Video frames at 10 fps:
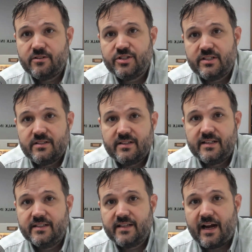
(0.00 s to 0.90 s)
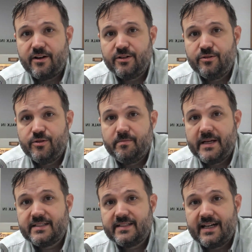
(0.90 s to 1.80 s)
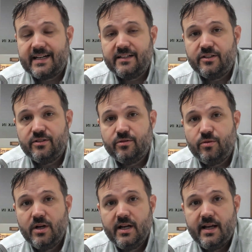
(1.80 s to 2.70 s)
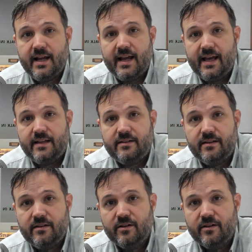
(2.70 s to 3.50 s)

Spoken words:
just the desire to do the best that I can do. And,